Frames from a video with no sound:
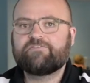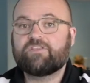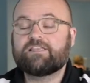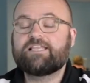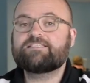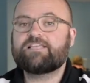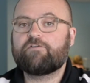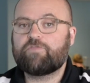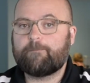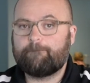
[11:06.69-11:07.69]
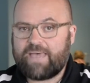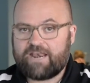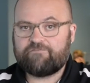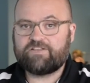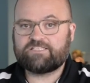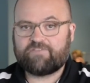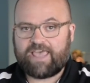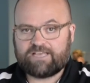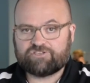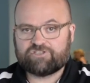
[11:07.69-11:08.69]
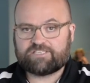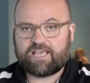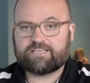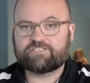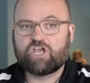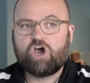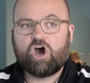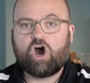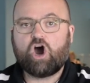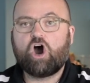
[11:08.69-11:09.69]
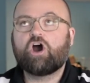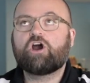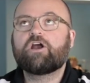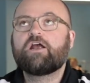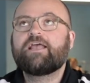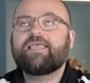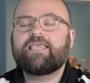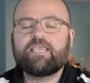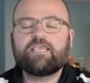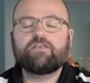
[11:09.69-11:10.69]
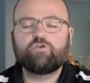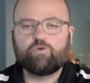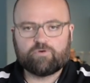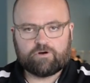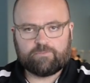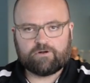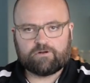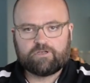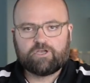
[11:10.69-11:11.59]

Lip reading: The list of the benefits of exercise are innumerable.